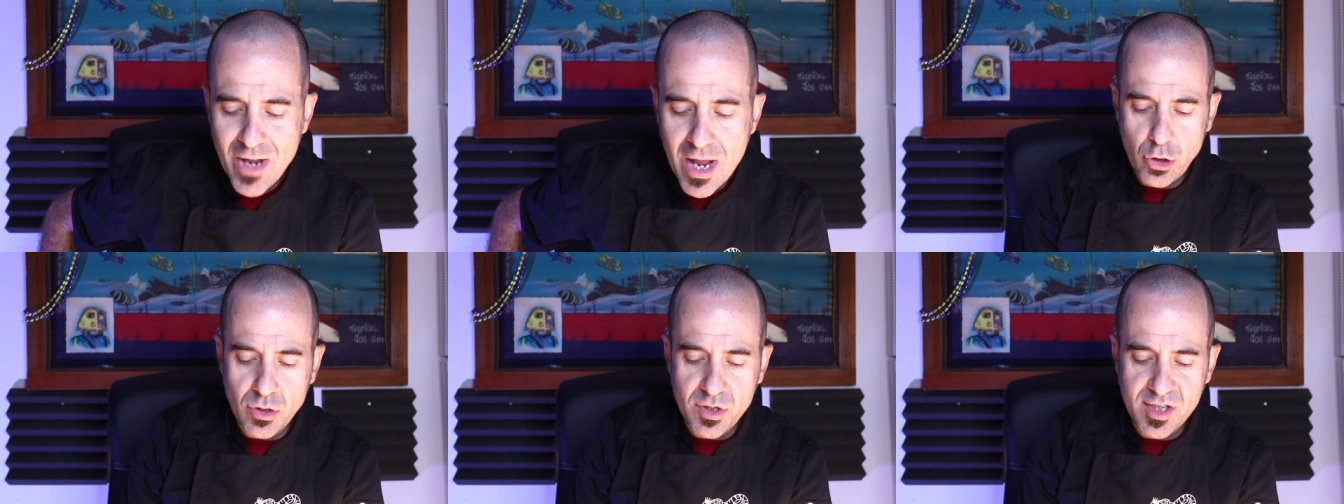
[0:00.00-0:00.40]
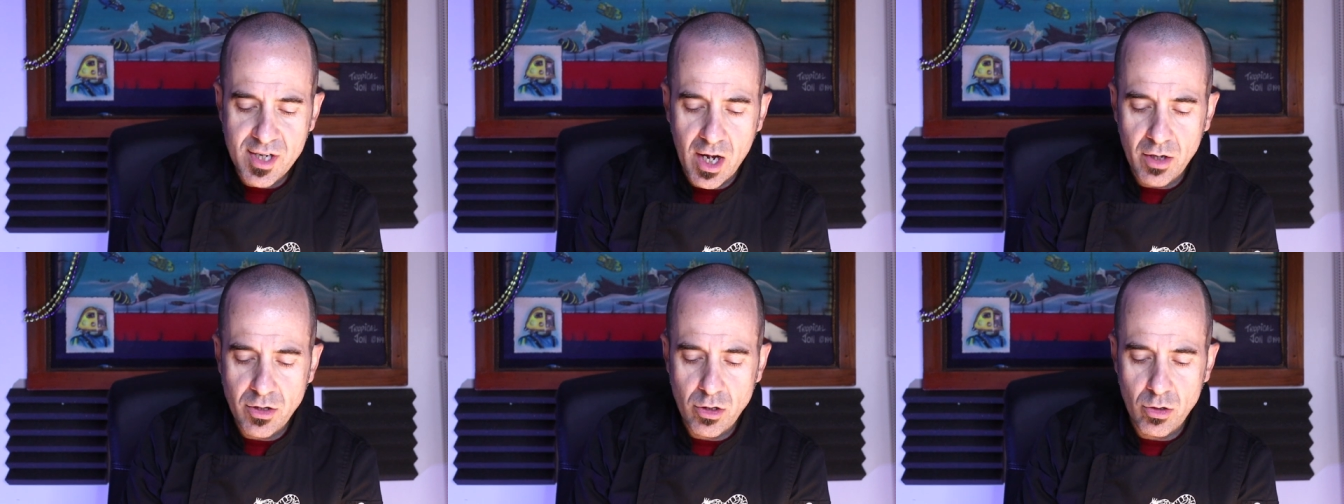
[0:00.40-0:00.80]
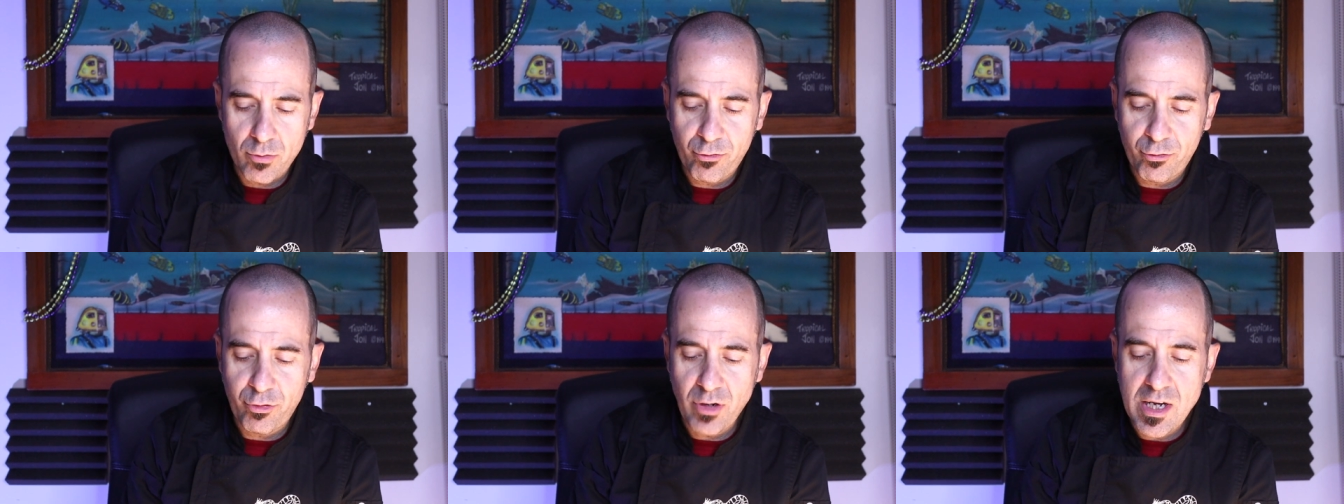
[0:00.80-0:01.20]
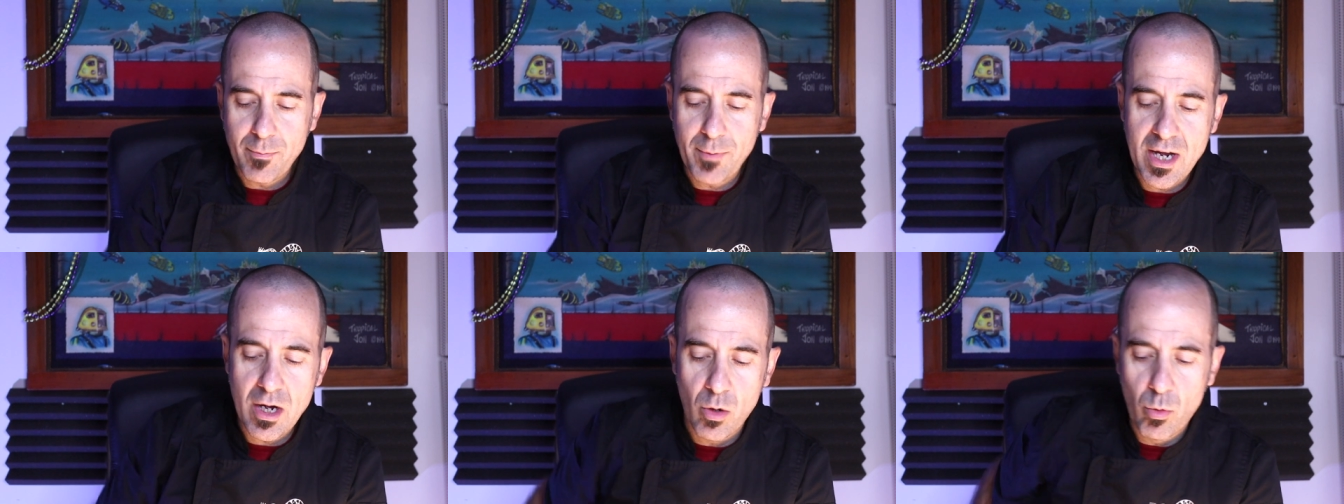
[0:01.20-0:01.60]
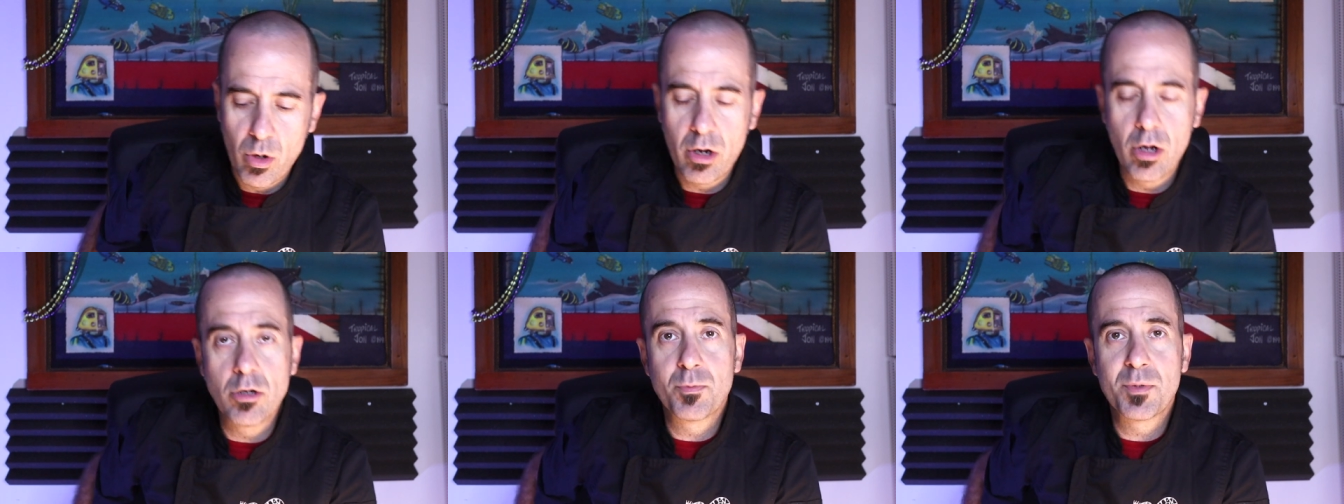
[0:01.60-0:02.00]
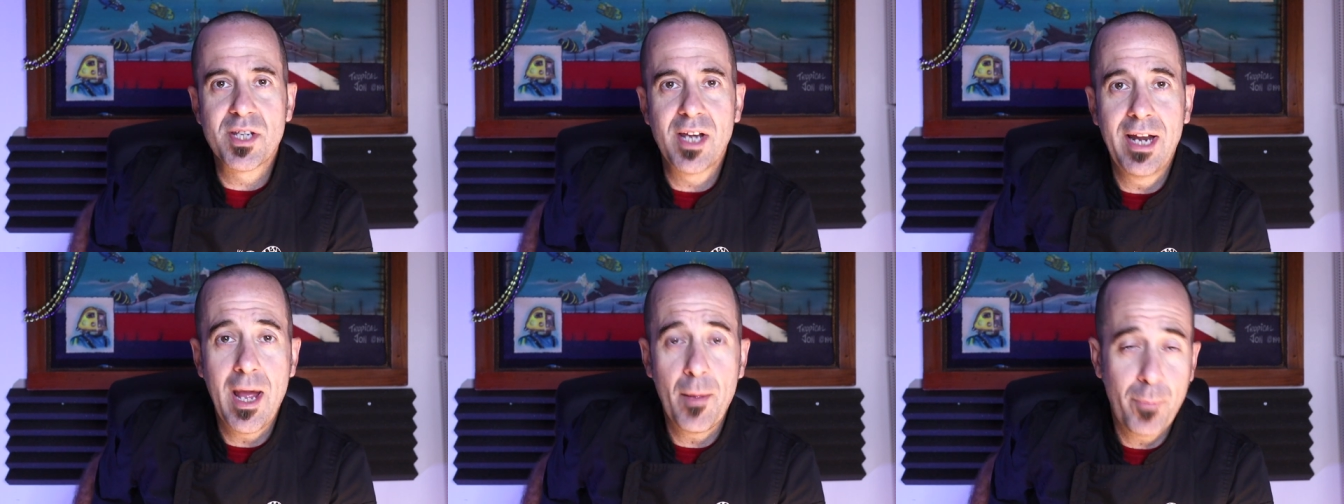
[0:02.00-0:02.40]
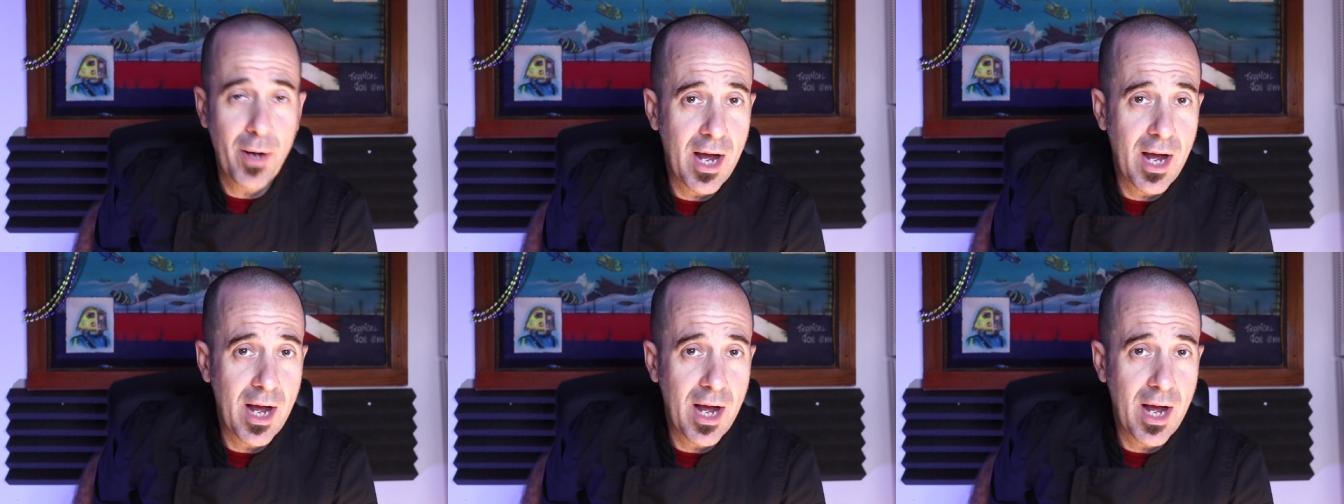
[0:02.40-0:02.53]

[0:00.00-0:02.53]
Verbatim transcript: You sell your female 100% het